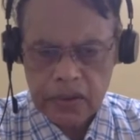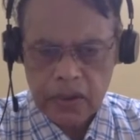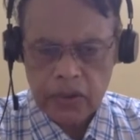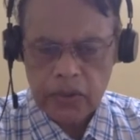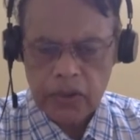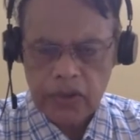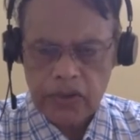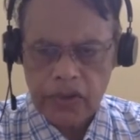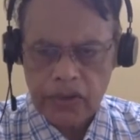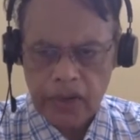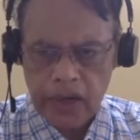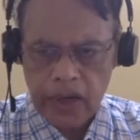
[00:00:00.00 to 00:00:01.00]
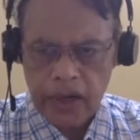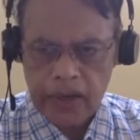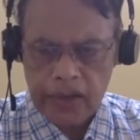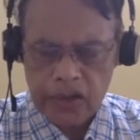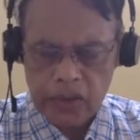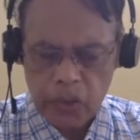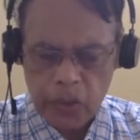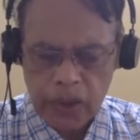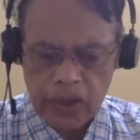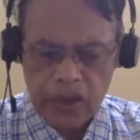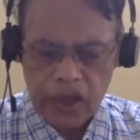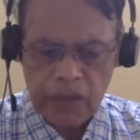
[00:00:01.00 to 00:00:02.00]
So there's a thrill and there's a
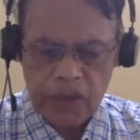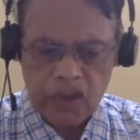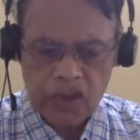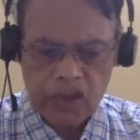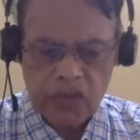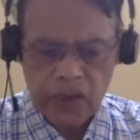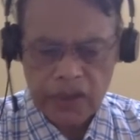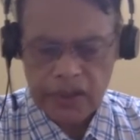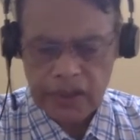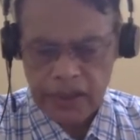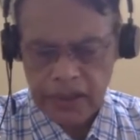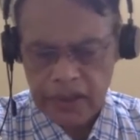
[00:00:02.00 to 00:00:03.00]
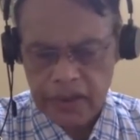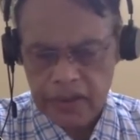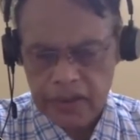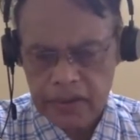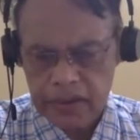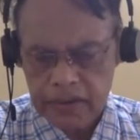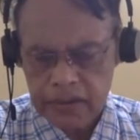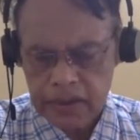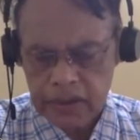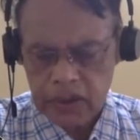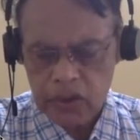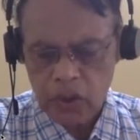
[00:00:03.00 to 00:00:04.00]
bruit. That means it's functioning.
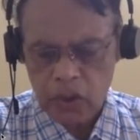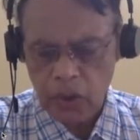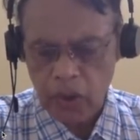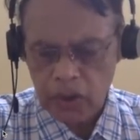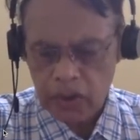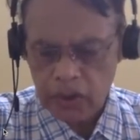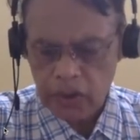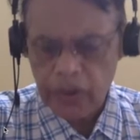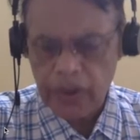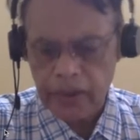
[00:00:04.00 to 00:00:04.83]
It is not blocked. Okay.